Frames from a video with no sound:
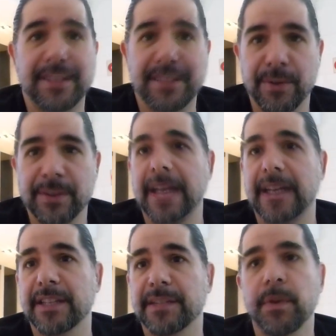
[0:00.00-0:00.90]
to deal with
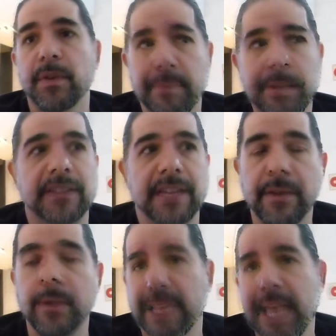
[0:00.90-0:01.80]
that in this movie, because
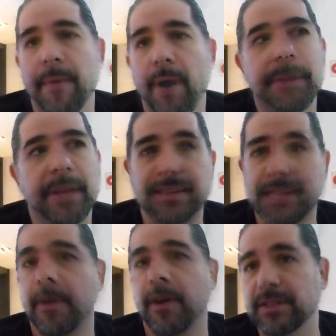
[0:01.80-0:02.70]
everyone came on because
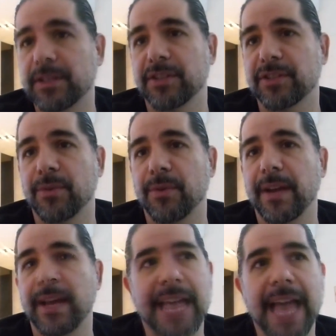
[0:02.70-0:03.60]
they bought into the
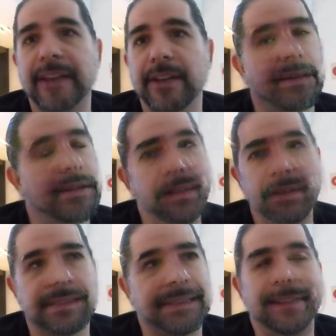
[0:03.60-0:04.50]
story. Again,
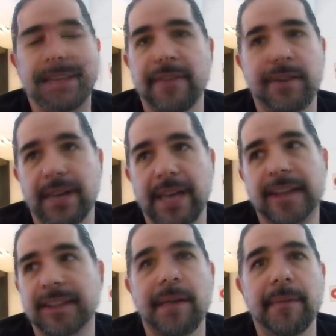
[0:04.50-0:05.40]
it's like David
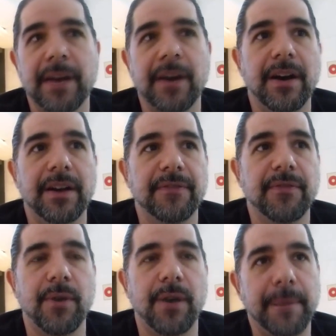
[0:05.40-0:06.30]
Arquette is coming on
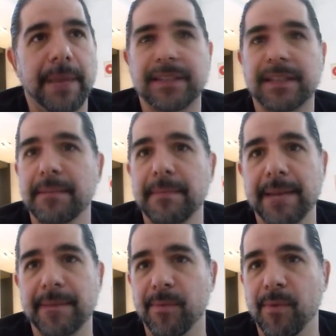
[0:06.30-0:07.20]
for basically
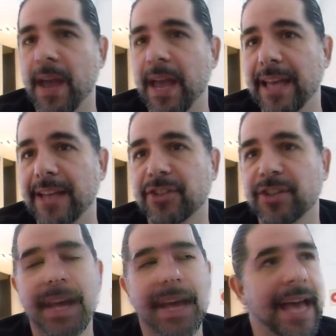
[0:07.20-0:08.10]
minimum
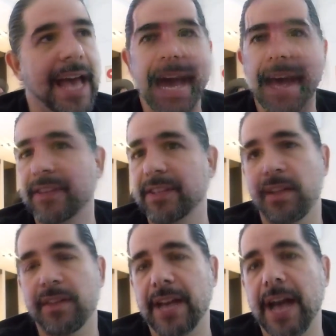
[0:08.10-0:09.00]
wage, and
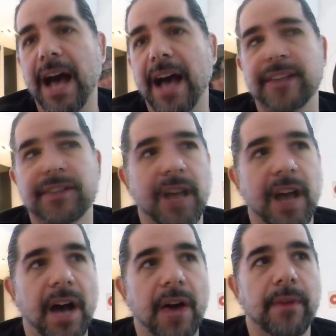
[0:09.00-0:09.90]
these other guys
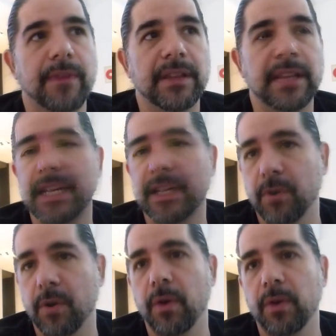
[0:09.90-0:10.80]
who have the leading
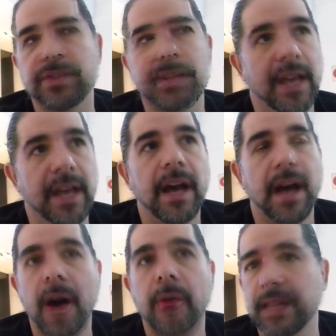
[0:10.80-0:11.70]
roles
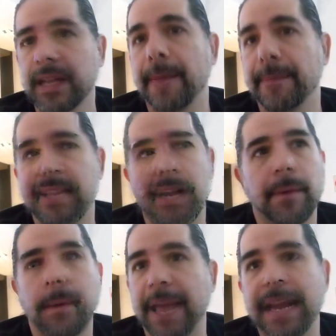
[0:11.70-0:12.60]
really got
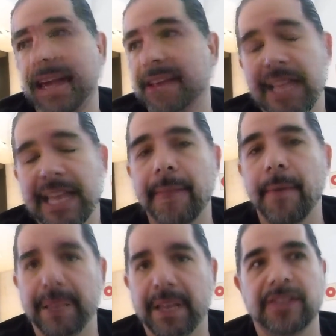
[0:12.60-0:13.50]
terrible paydays, and they
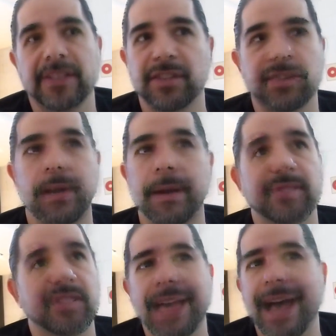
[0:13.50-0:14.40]
came on because of the
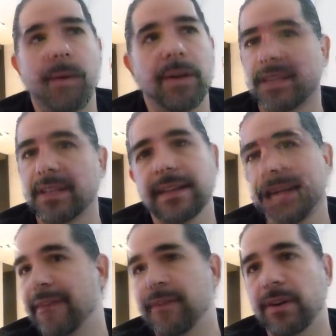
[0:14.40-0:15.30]
script. So that wasn't
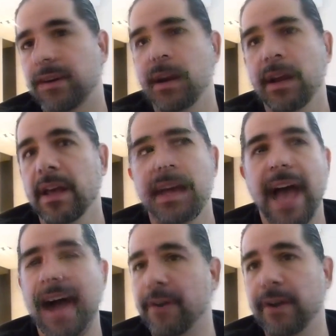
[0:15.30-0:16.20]
ever
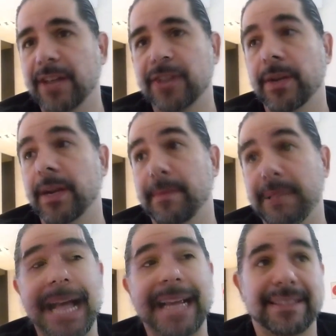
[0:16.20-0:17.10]
an issue here. I
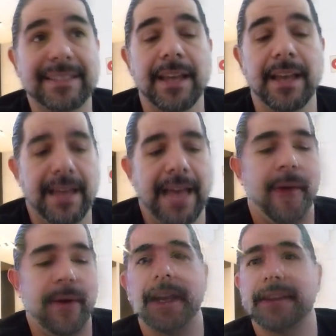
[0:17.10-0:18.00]
mean, that's
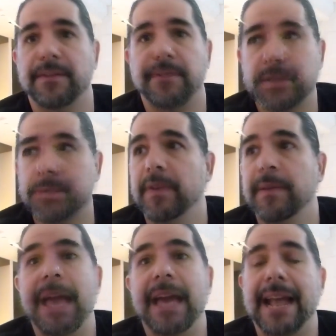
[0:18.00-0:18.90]
how I got the first
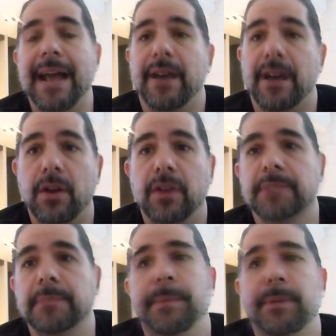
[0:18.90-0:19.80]
movie made, and how I got all
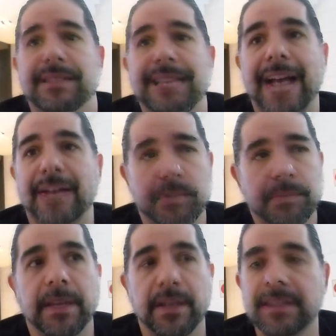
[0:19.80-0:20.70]
these people attached, was
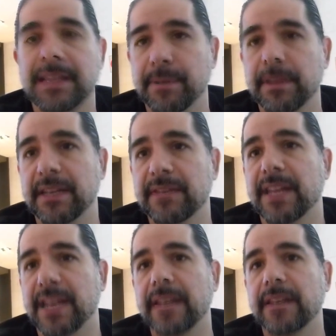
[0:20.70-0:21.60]
because they
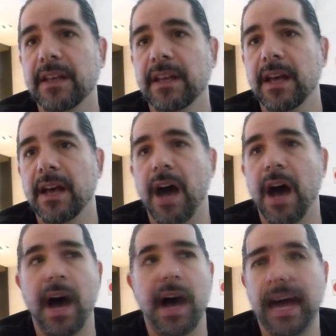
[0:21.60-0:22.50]
believed in it.
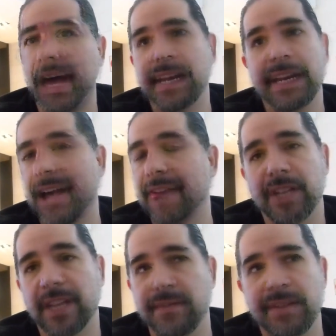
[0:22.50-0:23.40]
And I didn't have
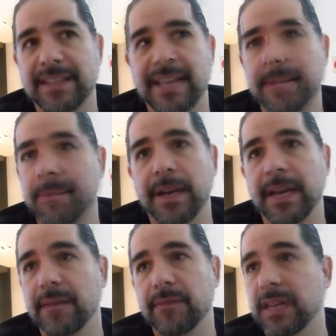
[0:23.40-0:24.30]
to convince
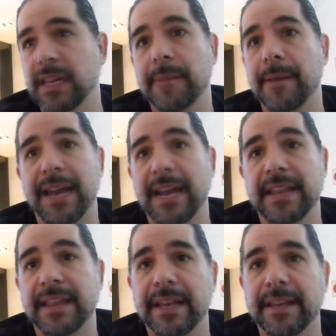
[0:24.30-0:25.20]
anybody really about
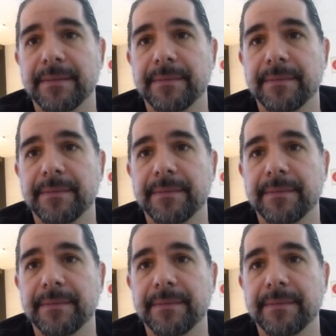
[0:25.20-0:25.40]
anything.